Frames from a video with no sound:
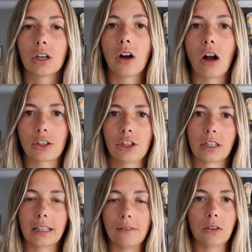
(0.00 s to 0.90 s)
her
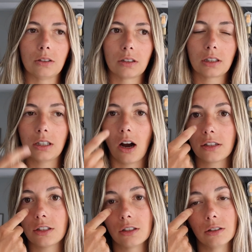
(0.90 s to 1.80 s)
oxygen level
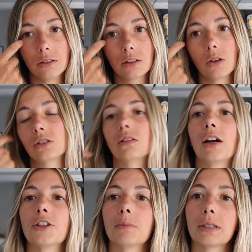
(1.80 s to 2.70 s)
got to close to
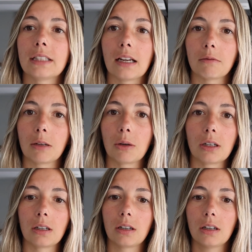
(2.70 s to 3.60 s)
100%, we
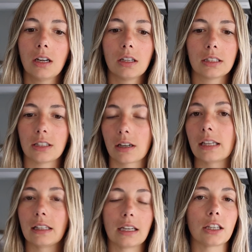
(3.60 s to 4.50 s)
were stuck
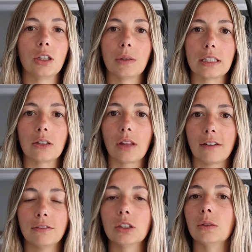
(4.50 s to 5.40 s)
in the NICU until
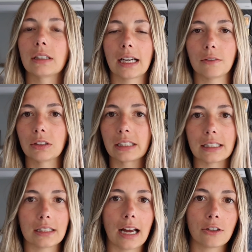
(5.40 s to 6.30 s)
that fluid kind of
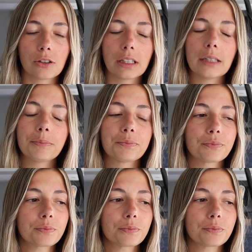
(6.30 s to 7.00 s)
released naturally.